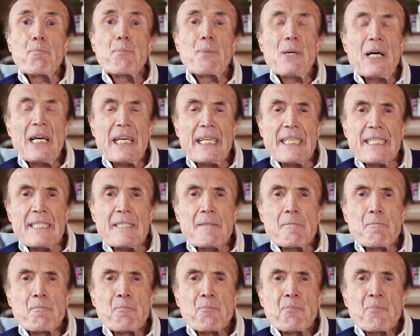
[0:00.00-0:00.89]
But
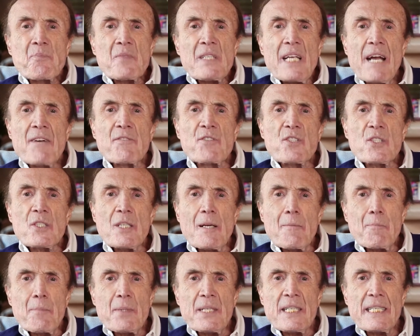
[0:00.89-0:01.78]
if
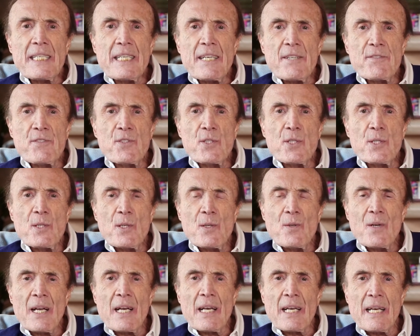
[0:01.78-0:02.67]
somebody gives
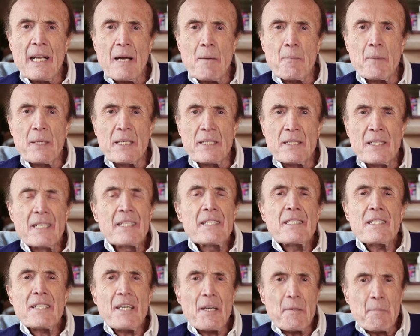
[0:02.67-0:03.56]
you a lemon,
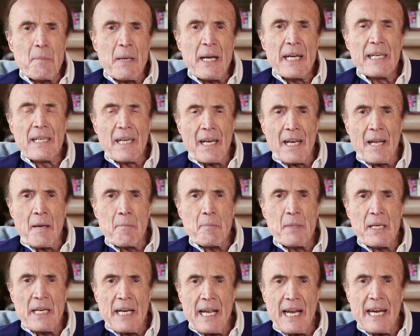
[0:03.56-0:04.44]
you make
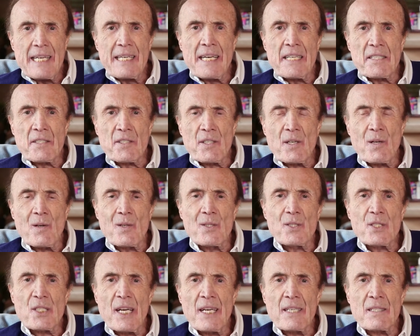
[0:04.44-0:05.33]
lemonade, as the
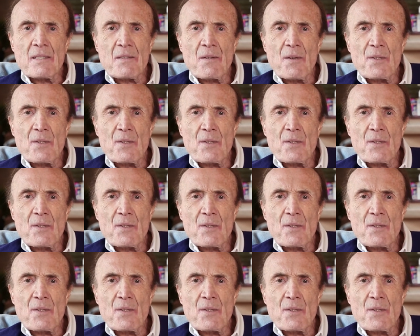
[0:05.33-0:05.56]
old saying